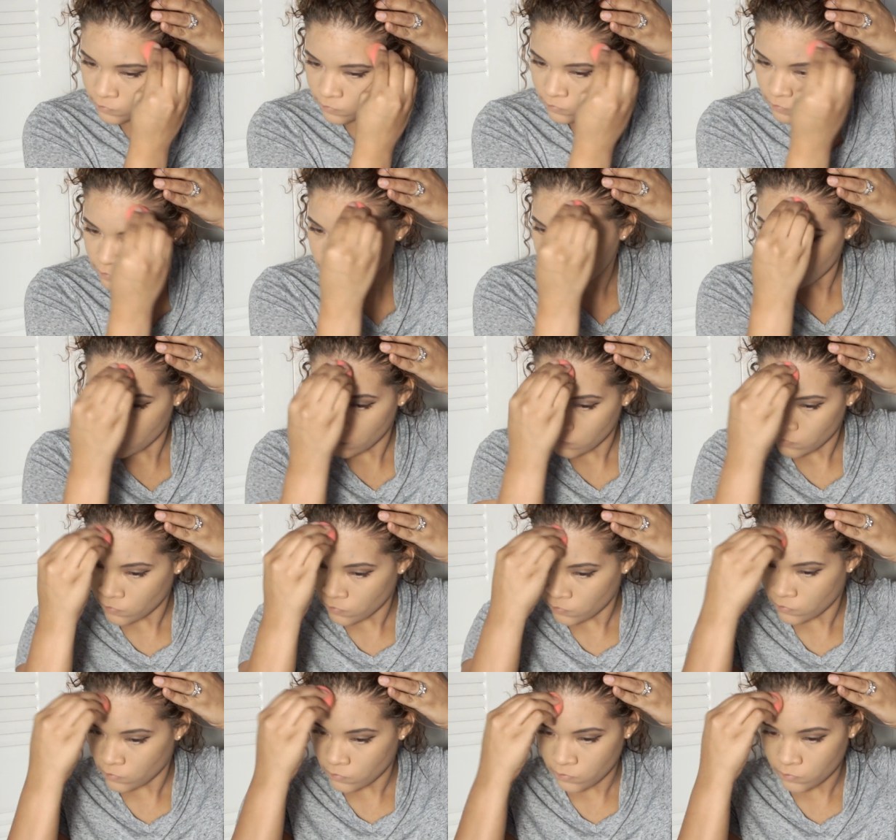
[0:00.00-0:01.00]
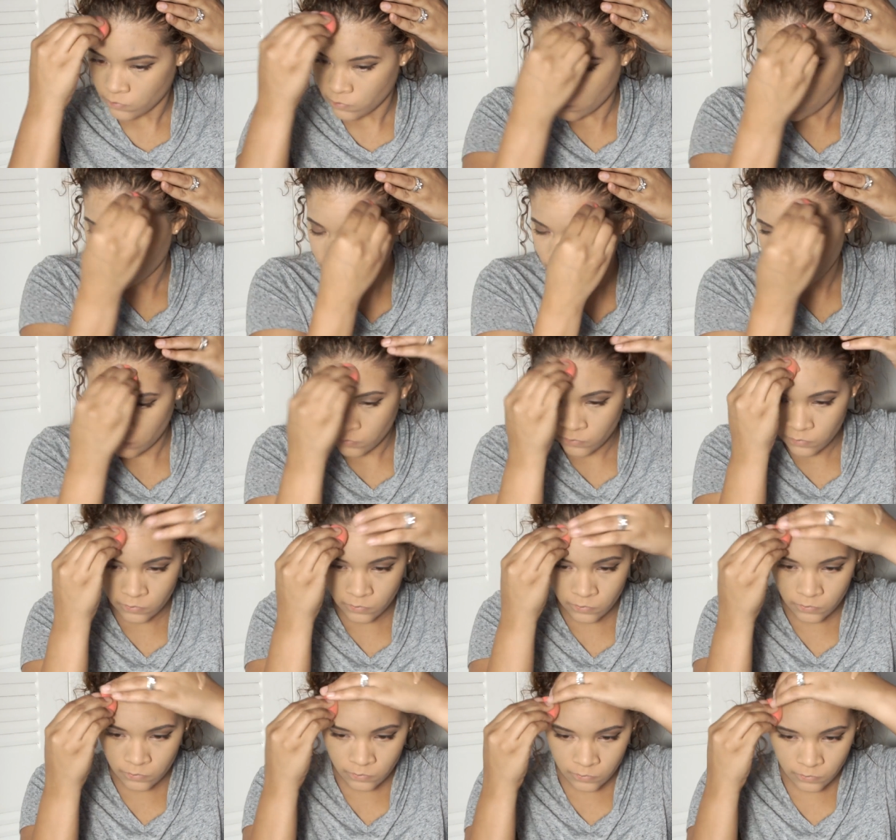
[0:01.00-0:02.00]
Alright.
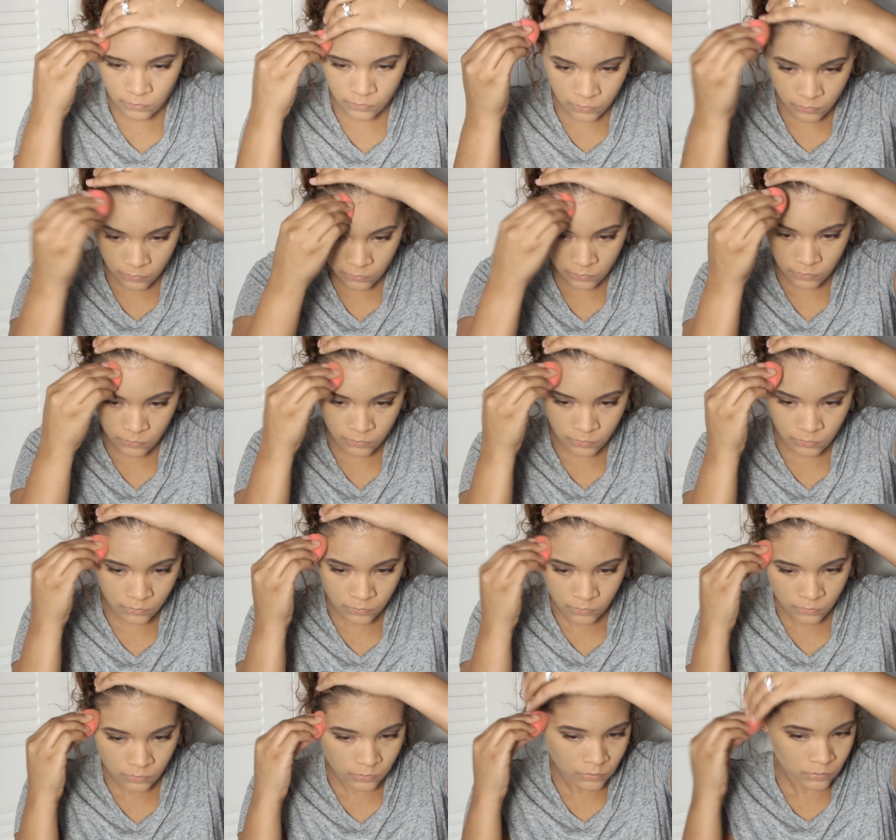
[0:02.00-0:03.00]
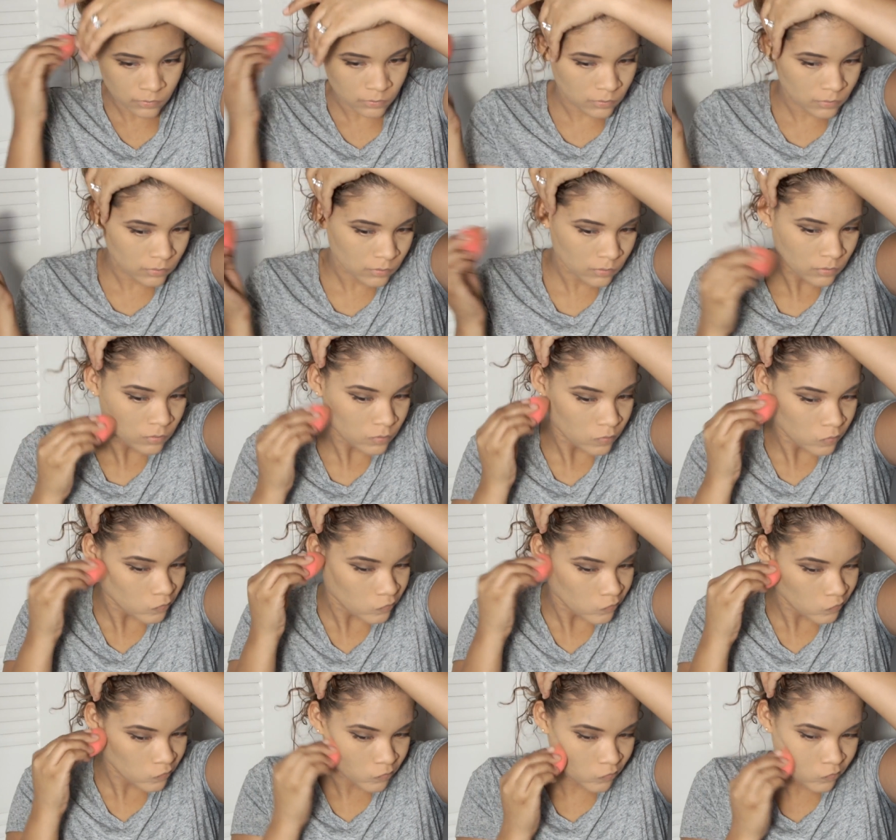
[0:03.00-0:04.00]
This here is just going to give me a
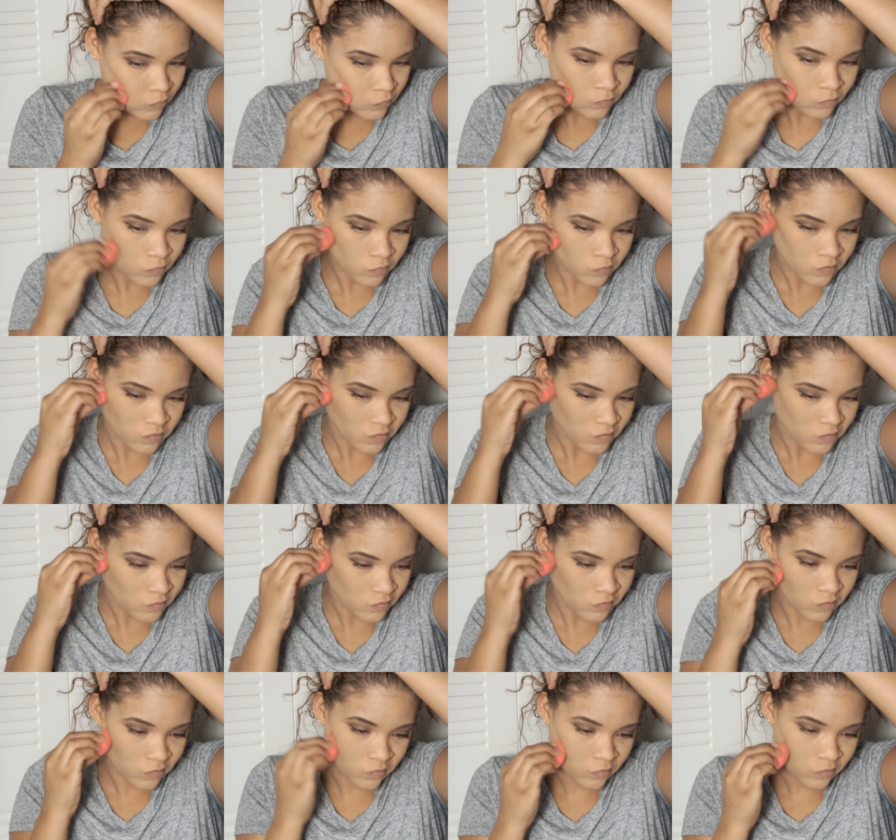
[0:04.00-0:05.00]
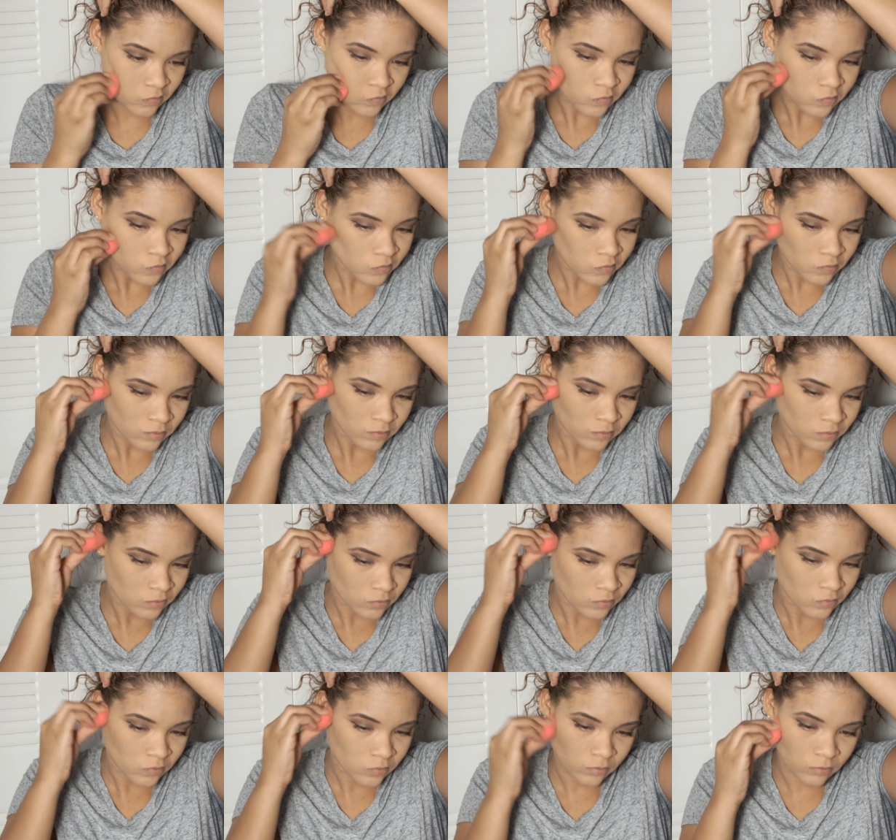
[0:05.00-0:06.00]
little definition to the, uh, the
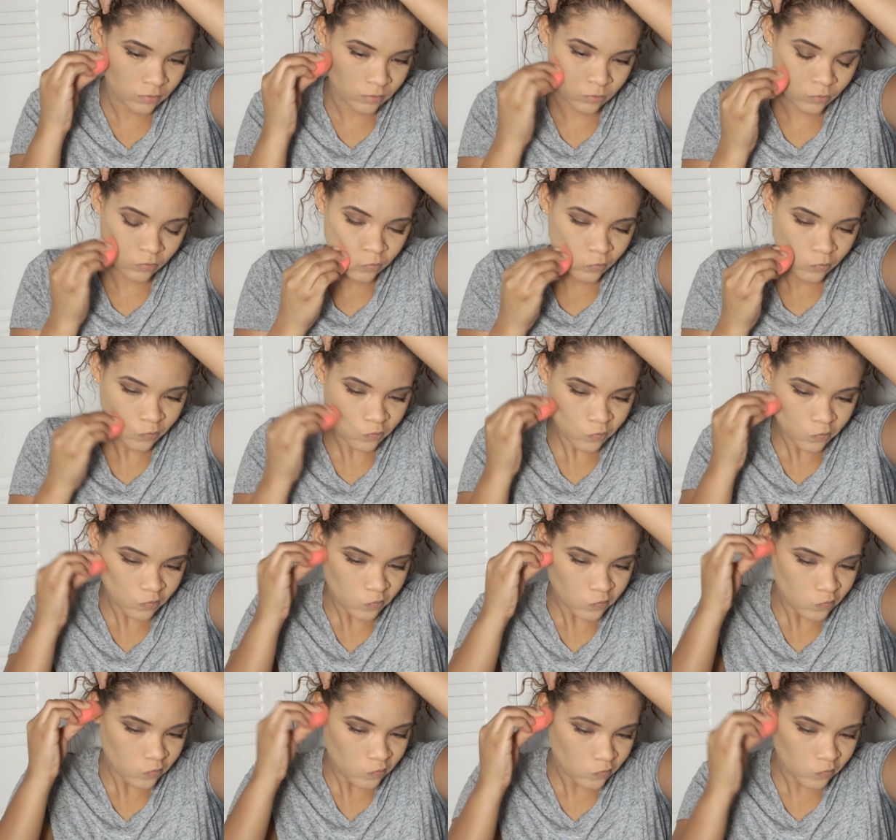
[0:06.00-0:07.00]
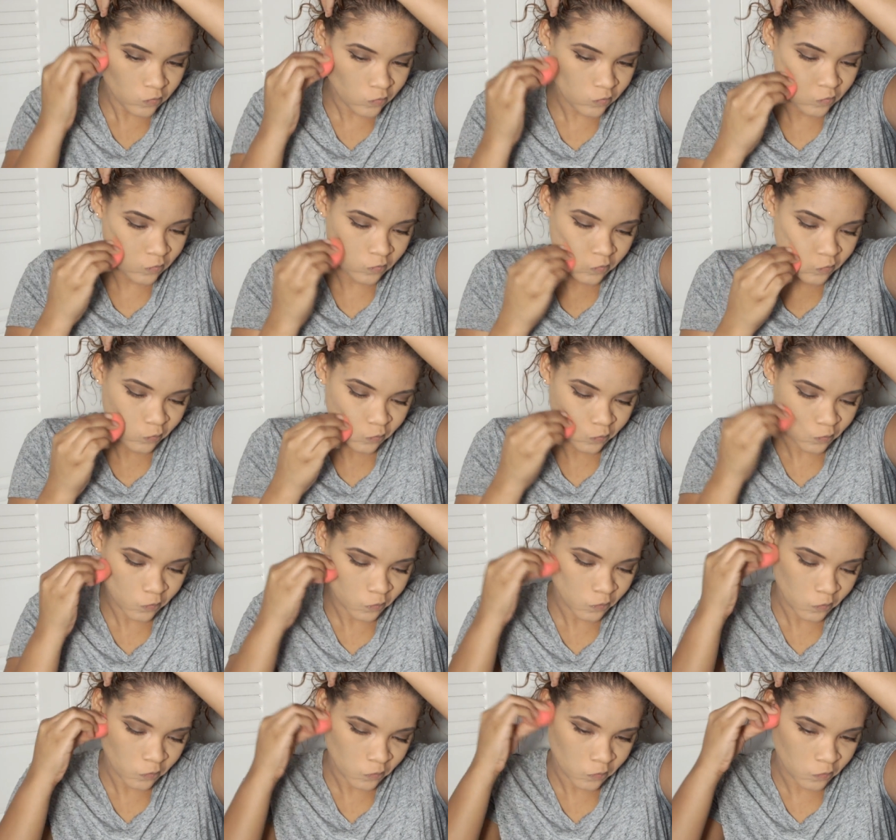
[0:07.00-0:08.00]
jawline and
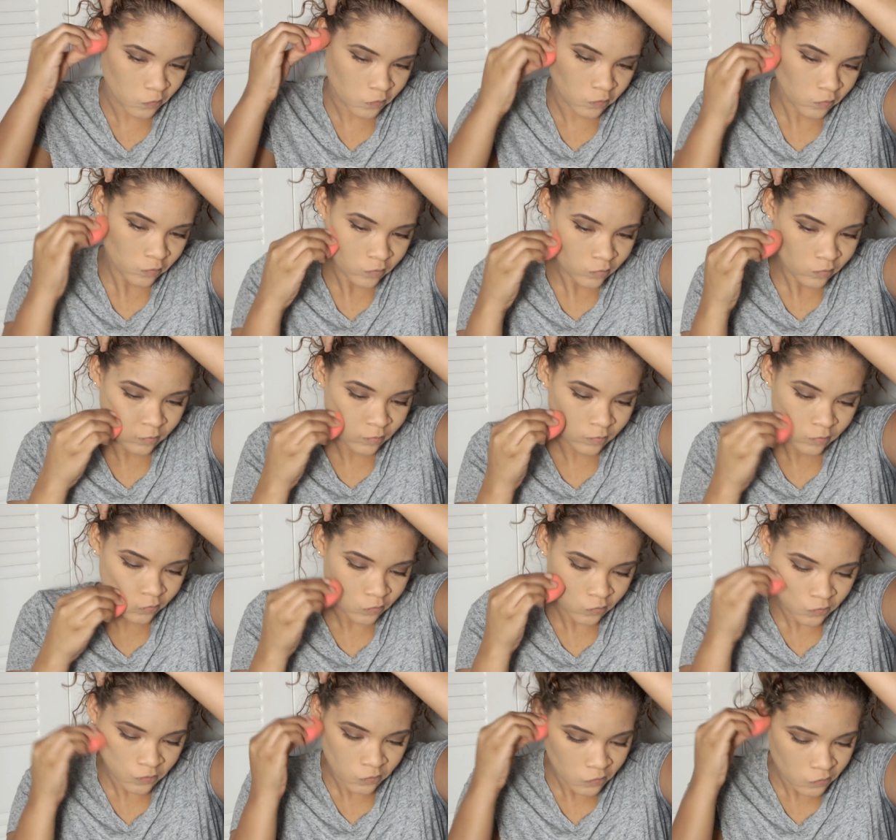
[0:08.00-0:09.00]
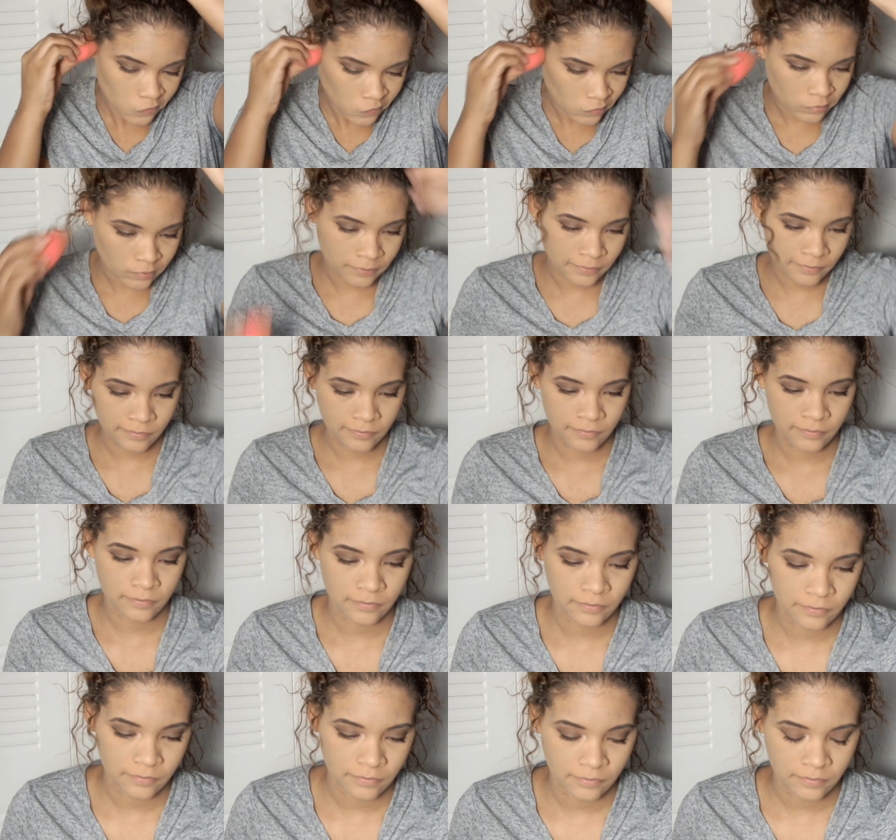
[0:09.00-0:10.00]
um, the hairline
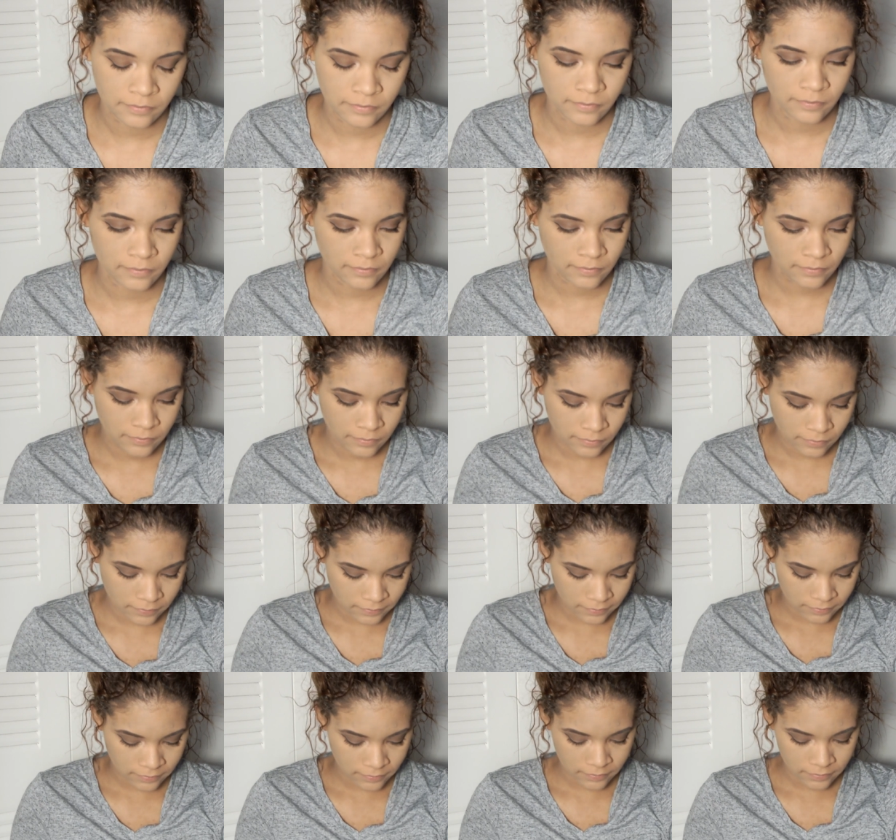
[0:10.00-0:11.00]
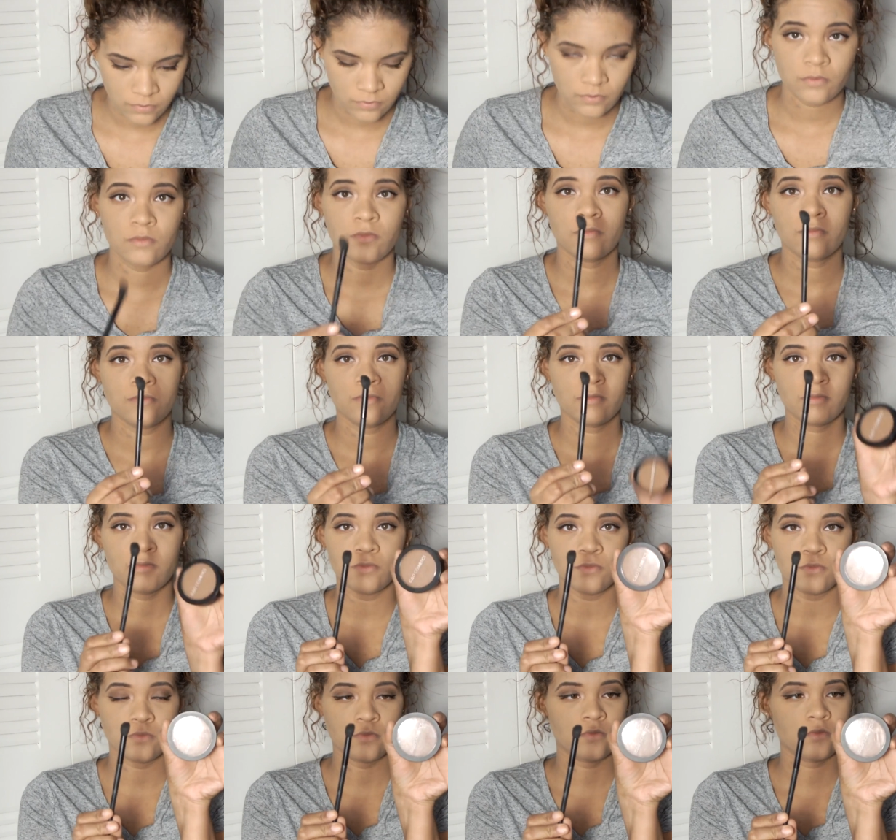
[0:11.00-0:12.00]
and uh,
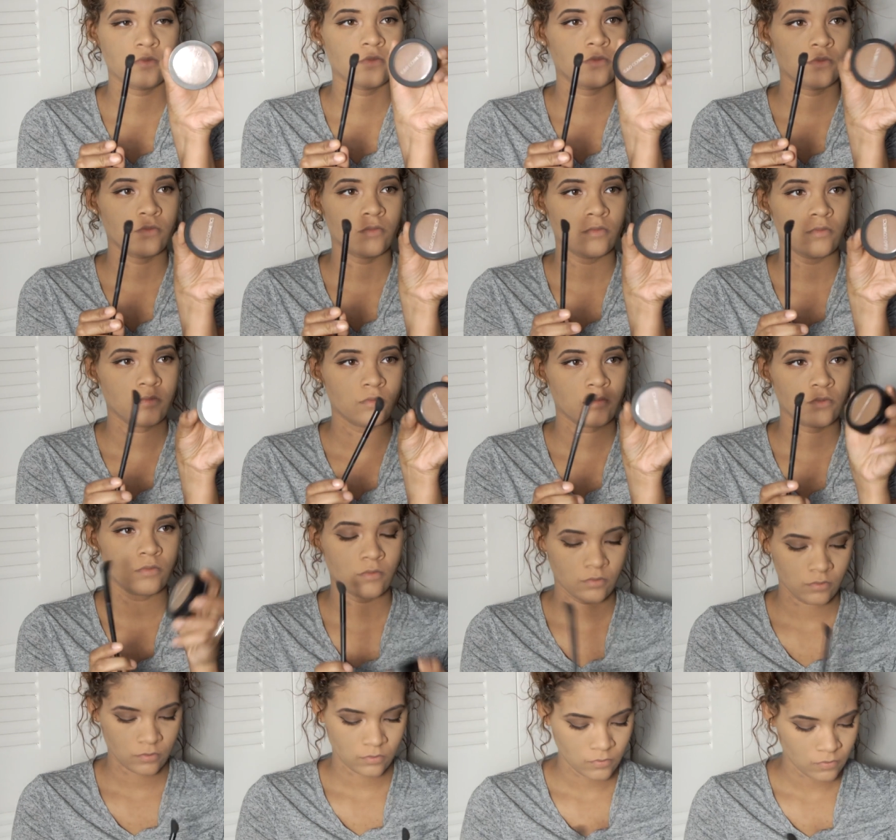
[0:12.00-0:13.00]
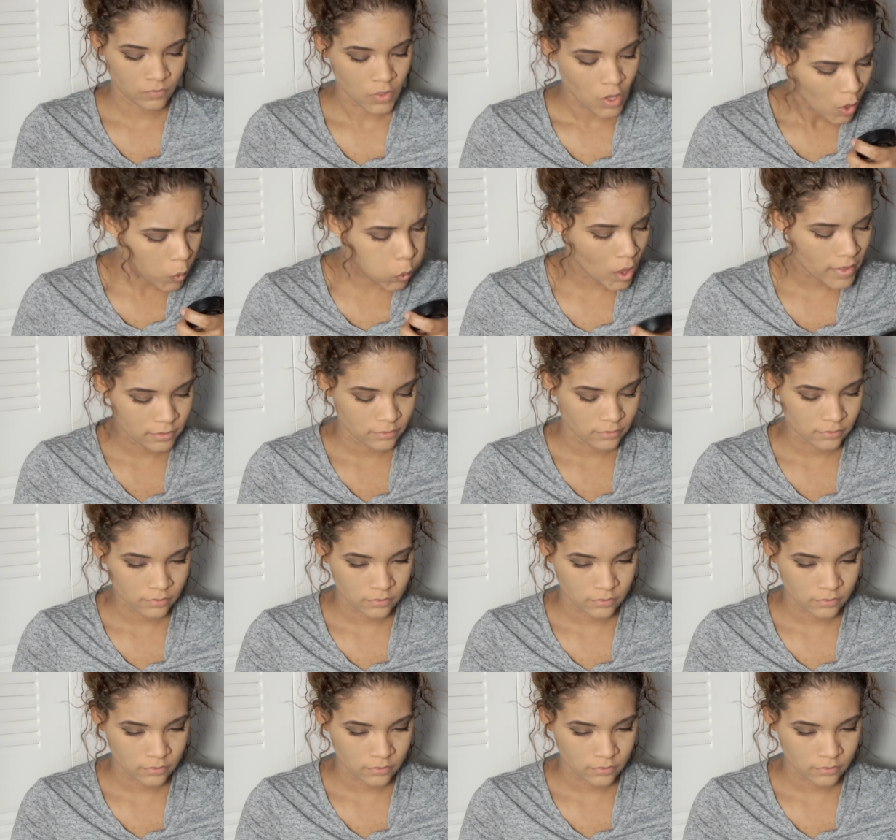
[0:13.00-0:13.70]
makes my face look 3D.